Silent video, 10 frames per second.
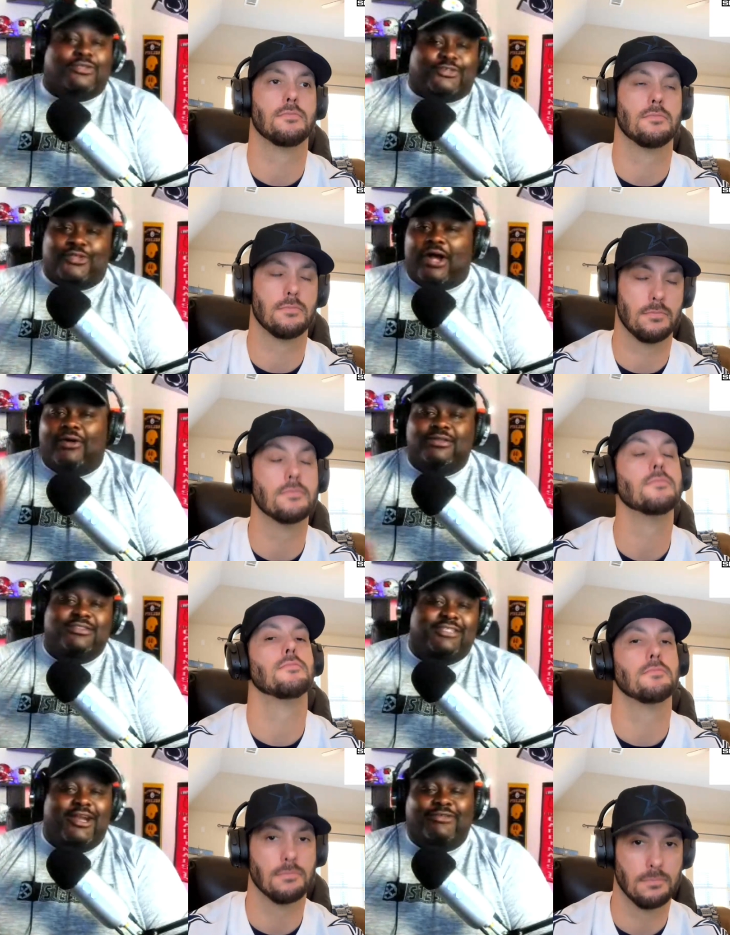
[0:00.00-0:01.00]
Speaker 1: coaster, though.
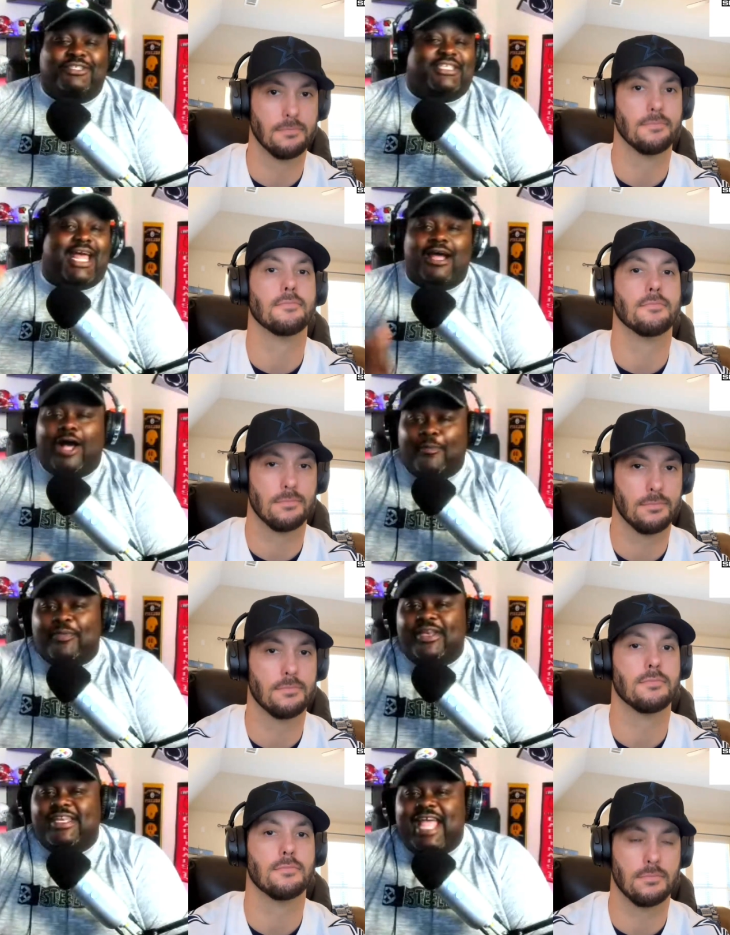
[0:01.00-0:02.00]
You know, just kind of
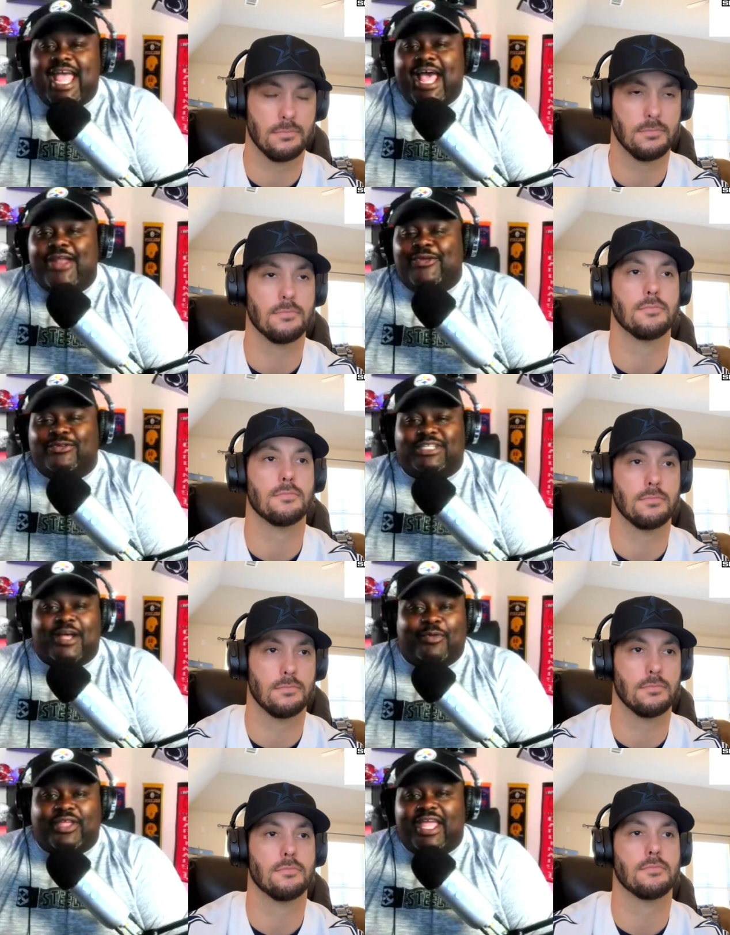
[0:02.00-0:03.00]
up and down. There was a
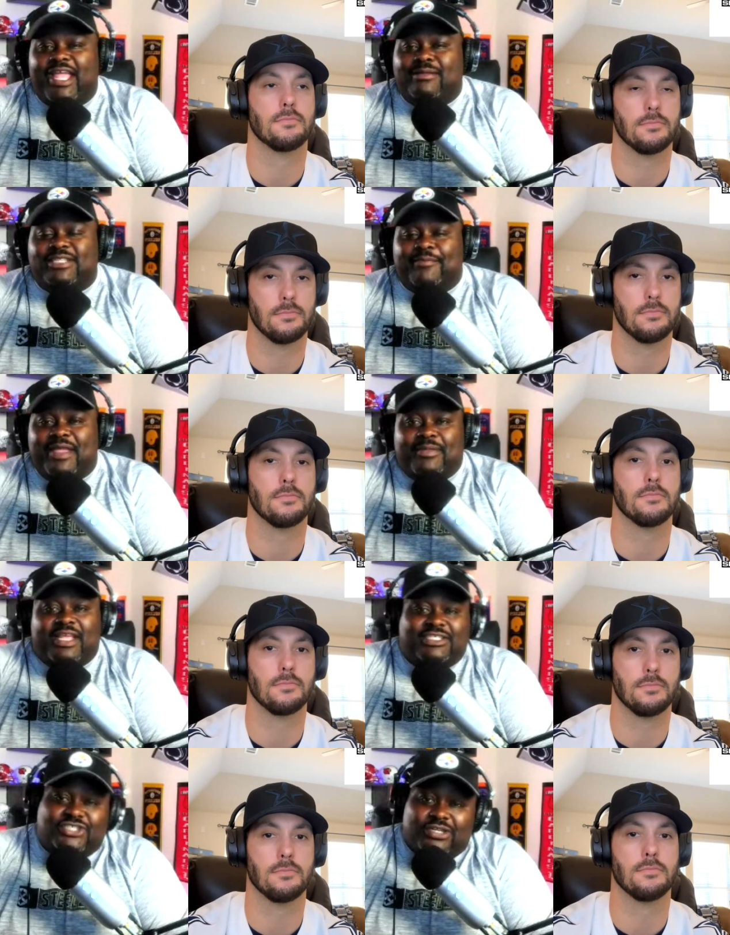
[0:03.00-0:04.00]
couple games that maybe
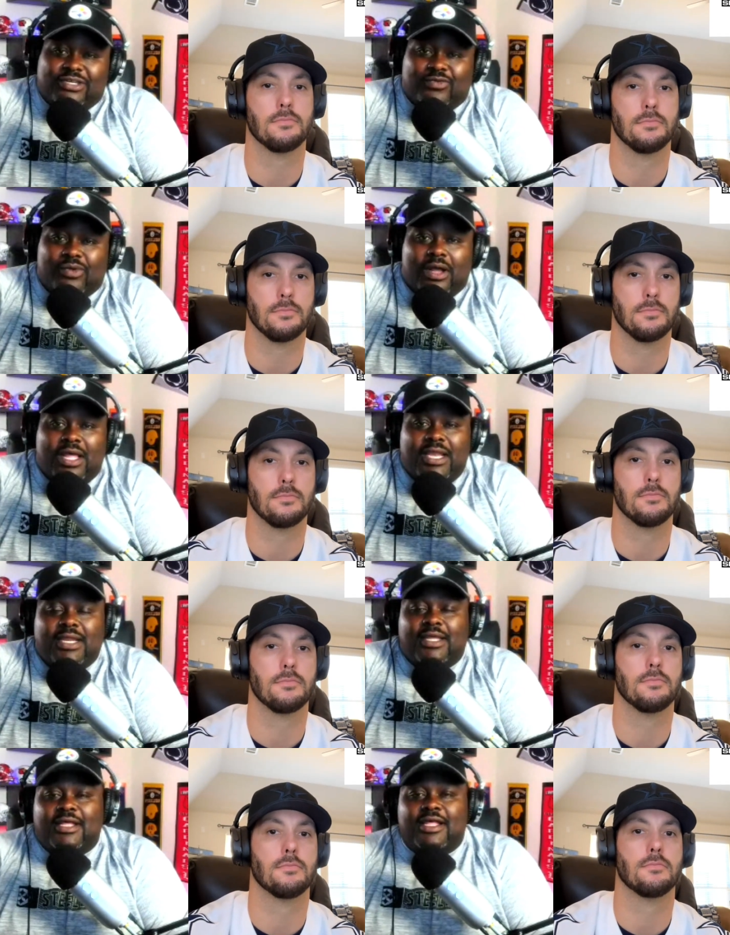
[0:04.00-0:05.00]
they shouldn't have
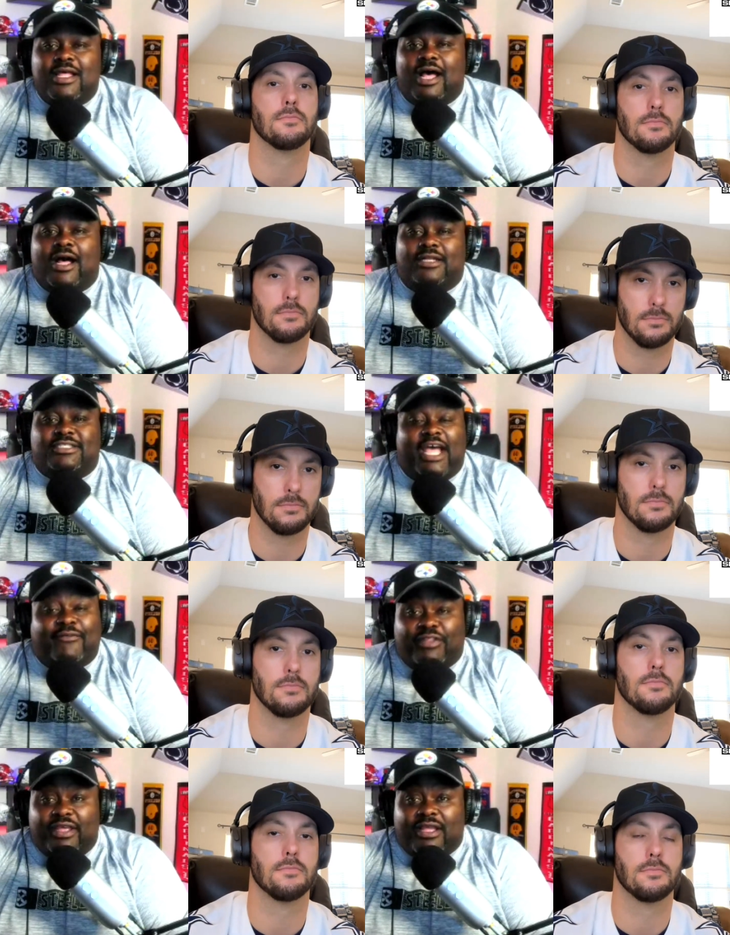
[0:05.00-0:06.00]
won. Uh,
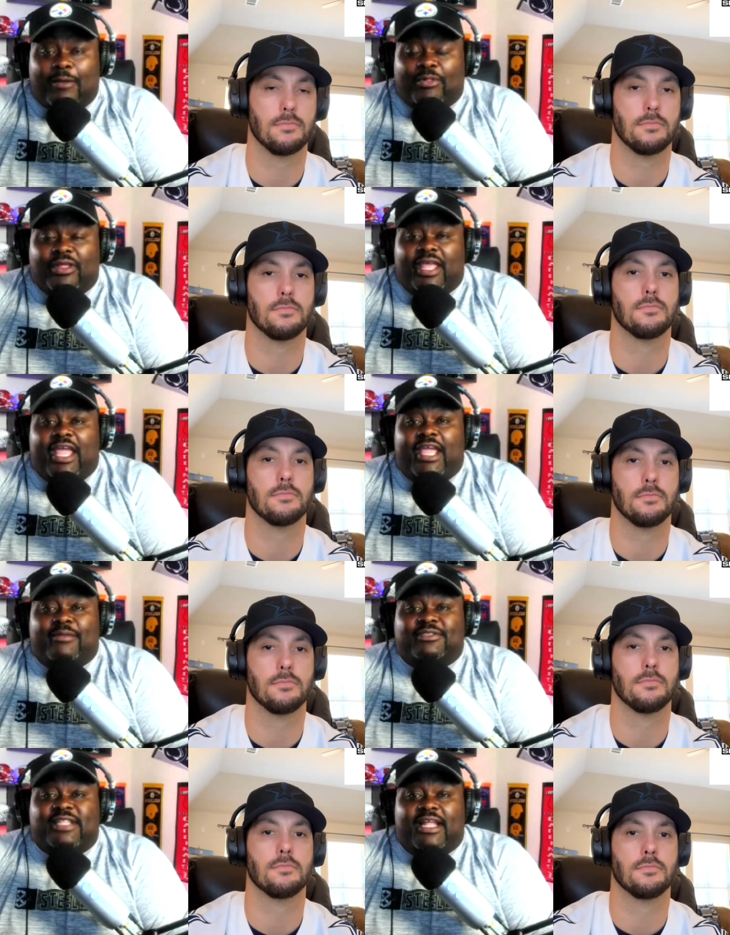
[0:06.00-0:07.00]
definitely a couple of
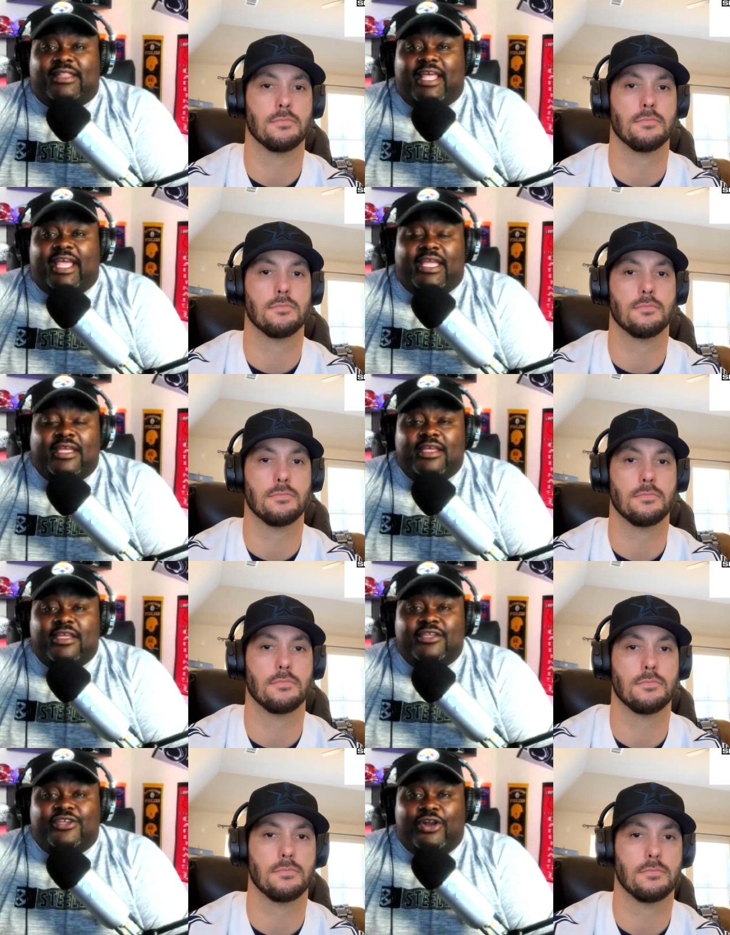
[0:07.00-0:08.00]
games that they,
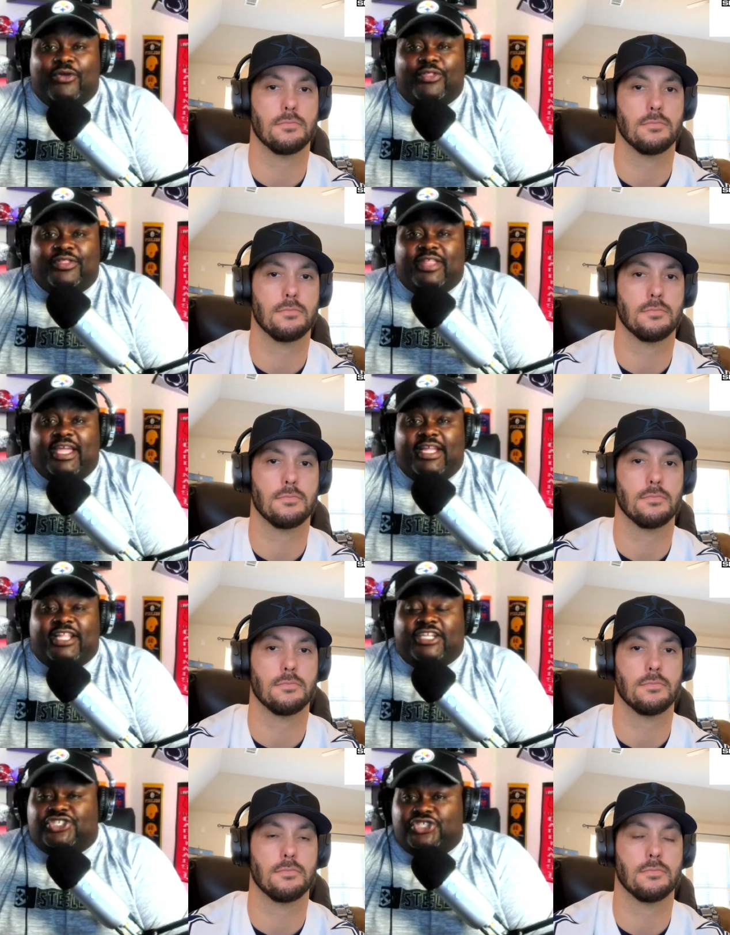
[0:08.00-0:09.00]
you know,
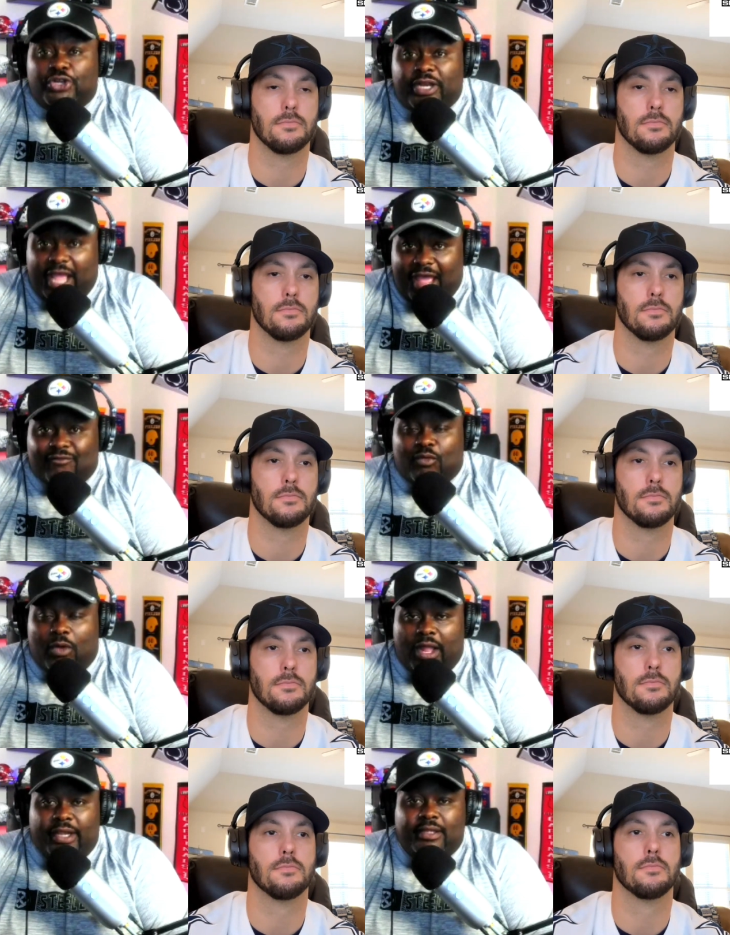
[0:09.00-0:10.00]
they they should
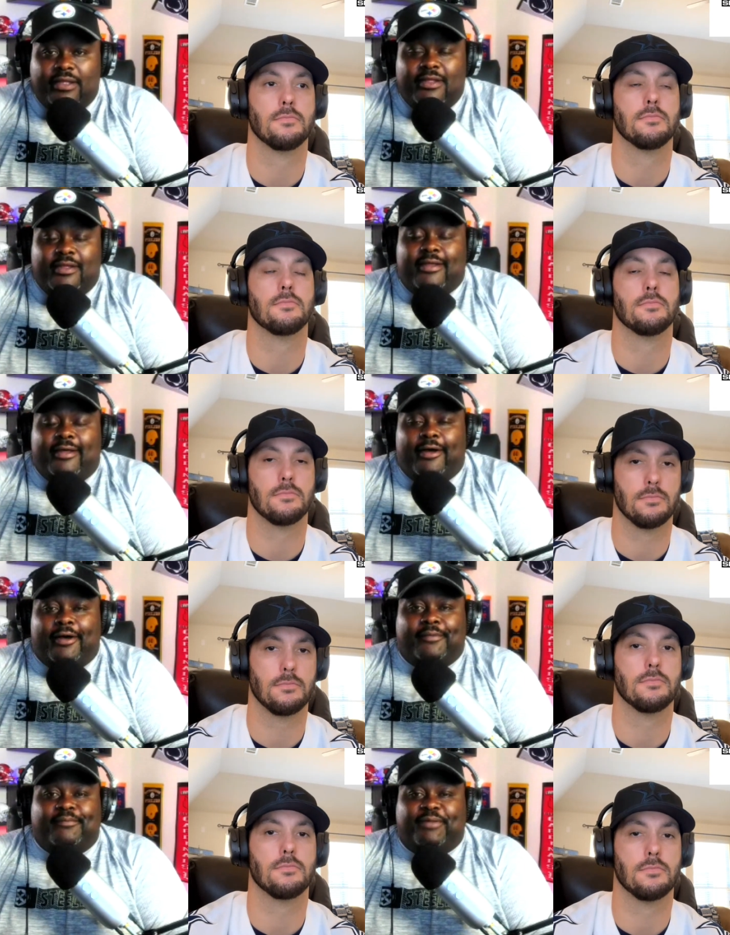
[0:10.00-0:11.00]
have won,
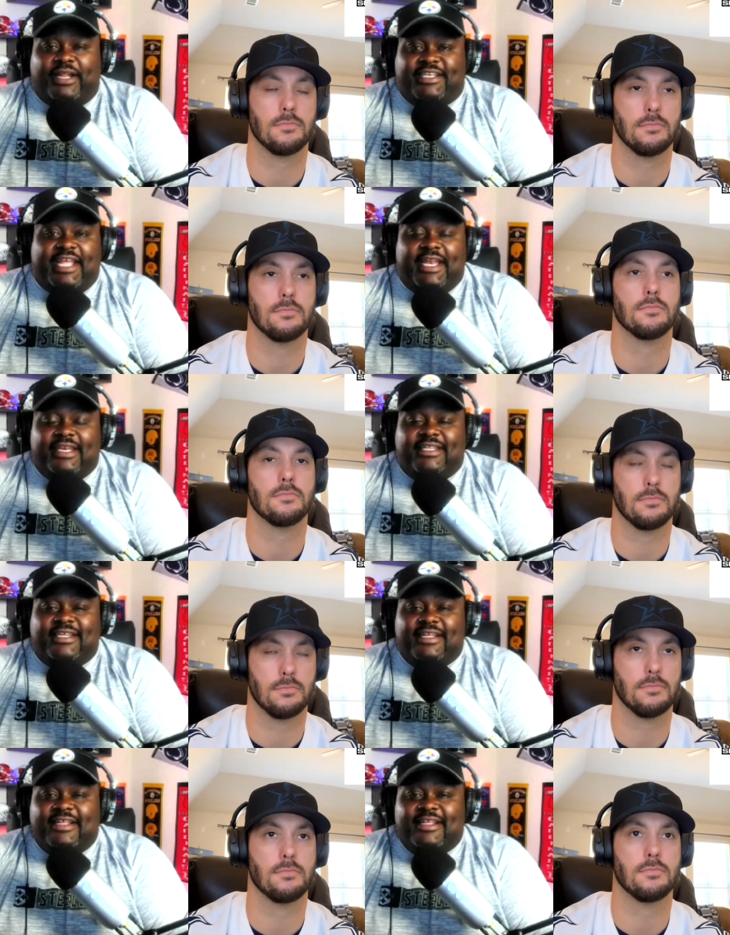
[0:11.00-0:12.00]
um, but
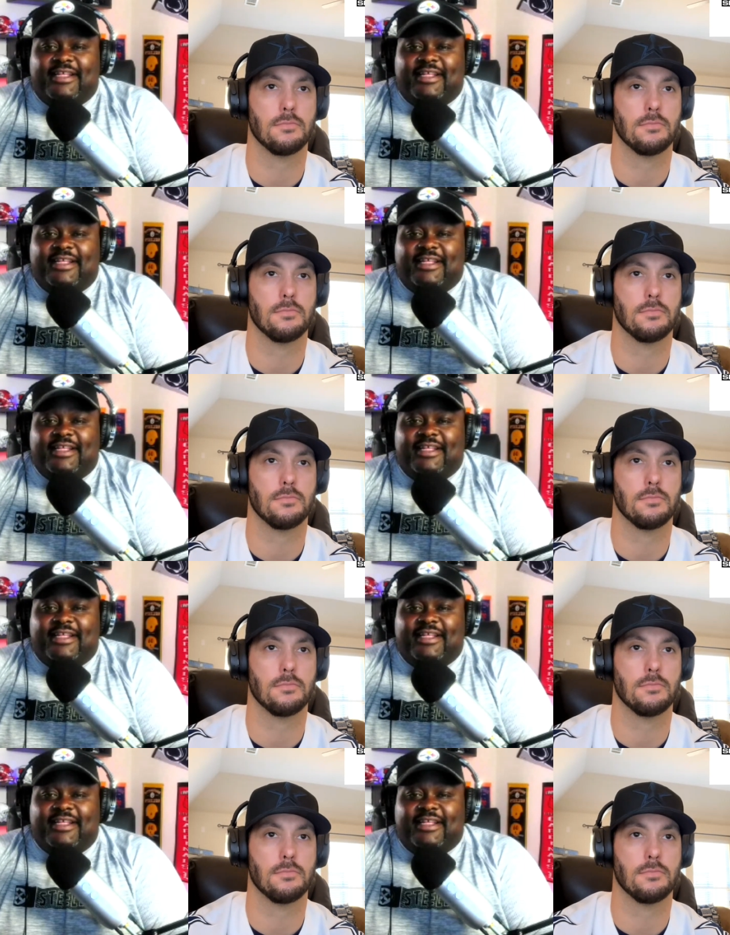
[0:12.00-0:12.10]
didn't.